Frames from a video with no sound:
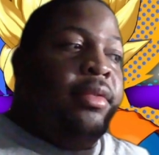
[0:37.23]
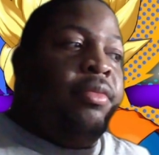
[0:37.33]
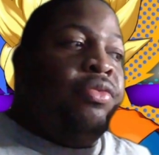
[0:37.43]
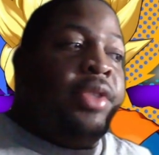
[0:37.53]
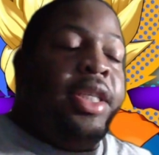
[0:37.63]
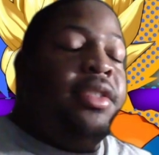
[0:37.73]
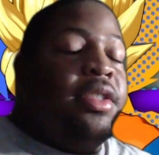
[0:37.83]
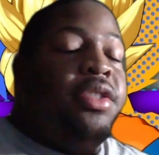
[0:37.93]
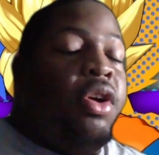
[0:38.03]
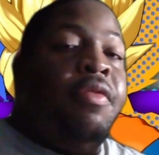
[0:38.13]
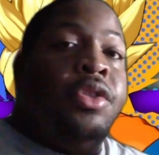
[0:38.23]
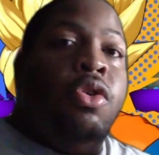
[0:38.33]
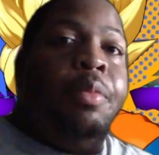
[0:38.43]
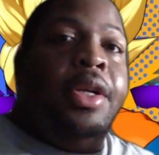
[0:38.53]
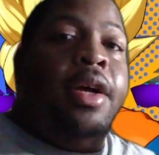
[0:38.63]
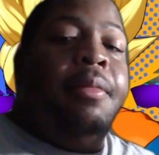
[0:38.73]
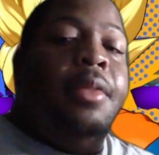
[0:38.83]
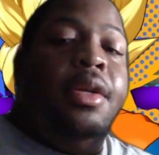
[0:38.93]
since the servers opened up.